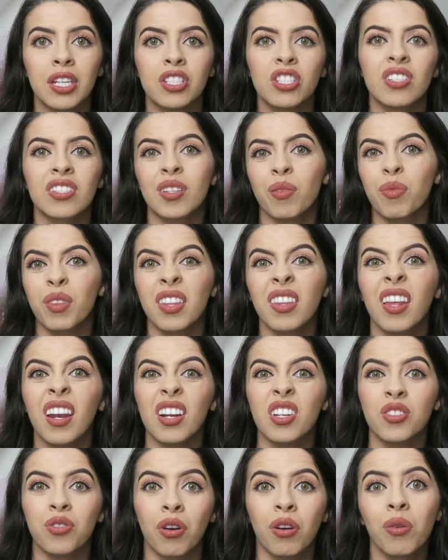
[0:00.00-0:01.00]
It's just something that
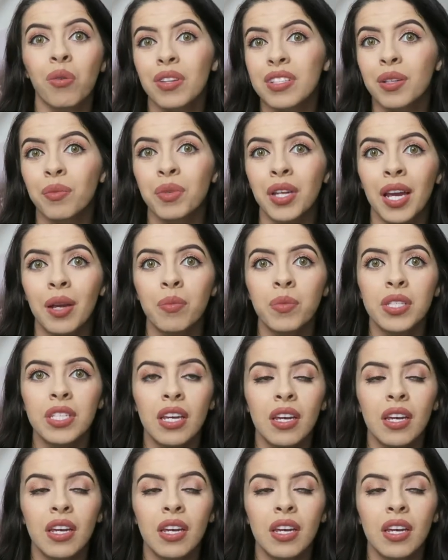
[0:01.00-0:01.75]
I struggle with sometimes.